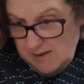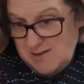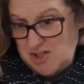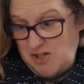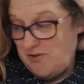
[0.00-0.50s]

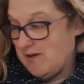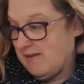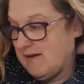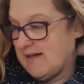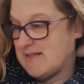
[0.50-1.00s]
and show you how
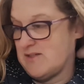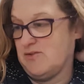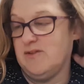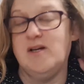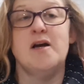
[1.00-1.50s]
that gets
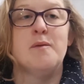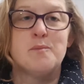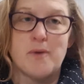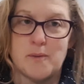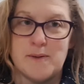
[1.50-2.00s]
on.
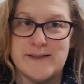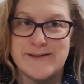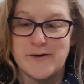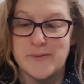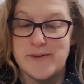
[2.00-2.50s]
Probably
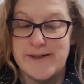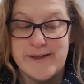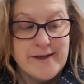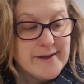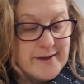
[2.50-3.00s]
terribly.
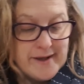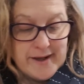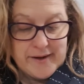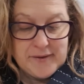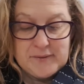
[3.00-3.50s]

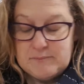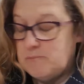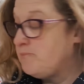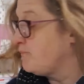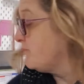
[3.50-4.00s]

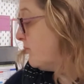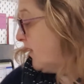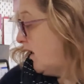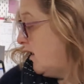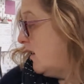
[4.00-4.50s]

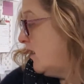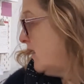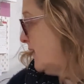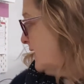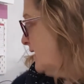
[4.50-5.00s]

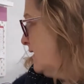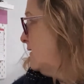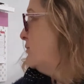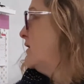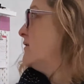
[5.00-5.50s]

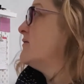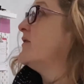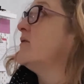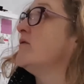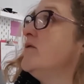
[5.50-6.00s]
What else
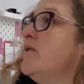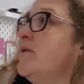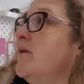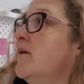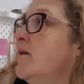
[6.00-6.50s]
have I got to
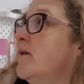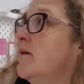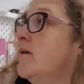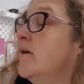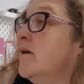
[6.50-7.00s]
do?
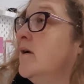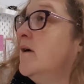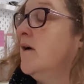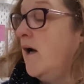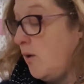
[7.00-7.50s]

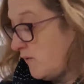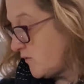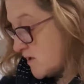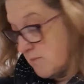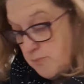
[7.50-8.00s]
Oh, I've
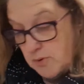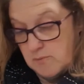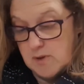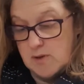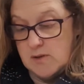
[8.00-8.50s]
got some
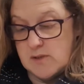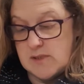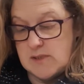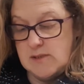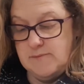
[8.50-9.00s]

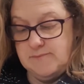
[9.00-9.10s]
bookmarks.